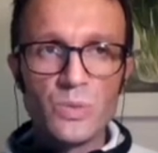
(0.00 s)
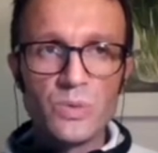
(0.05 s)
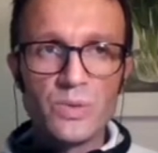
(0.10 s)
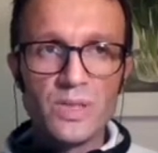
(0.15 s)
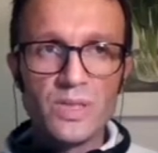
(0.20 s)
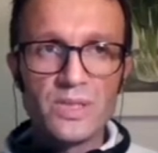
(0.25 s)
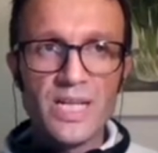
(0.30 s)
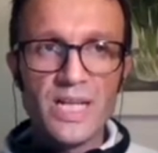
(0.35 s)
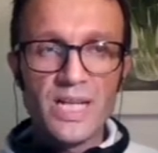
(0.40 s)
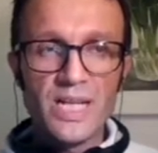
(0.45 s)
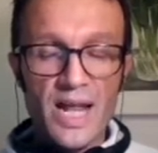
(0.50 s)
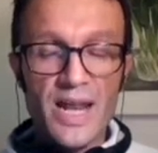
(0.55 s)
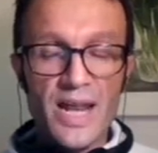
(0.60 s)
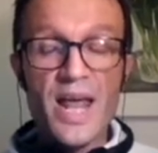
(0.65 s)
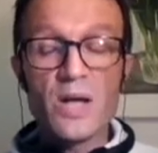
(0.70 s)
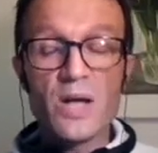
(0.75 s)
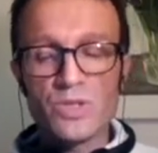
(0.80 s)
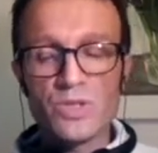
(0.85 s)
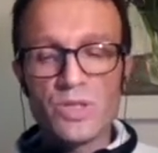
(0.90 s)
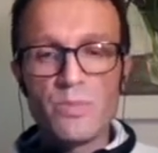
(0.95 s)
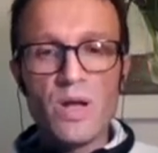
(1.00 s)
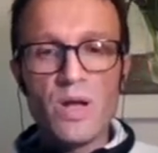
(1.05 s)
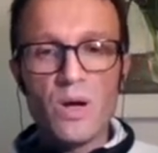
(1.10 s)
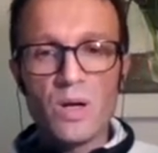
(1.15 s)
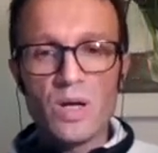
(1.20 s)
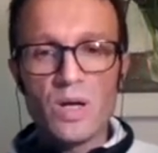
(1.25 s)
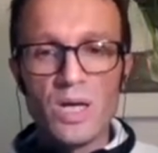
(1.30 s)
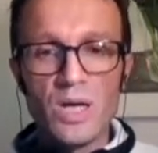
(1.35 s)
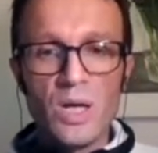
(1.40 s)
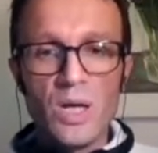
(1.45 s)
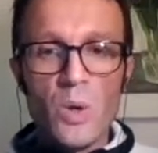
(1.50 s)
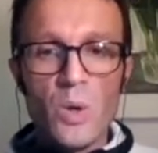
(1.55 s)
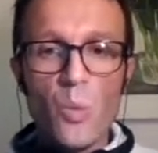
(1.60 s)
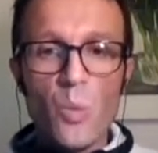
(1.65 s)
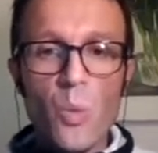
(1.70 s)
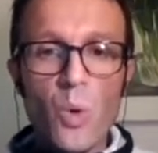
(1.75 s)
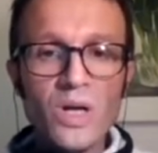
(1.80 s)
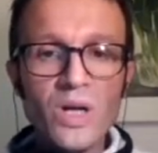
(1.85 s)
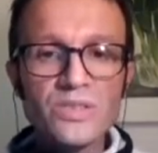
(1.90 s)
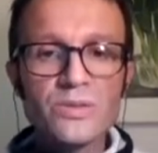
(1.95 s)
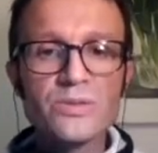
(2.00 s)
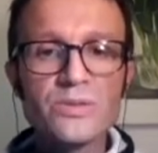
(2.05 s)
that announced the block what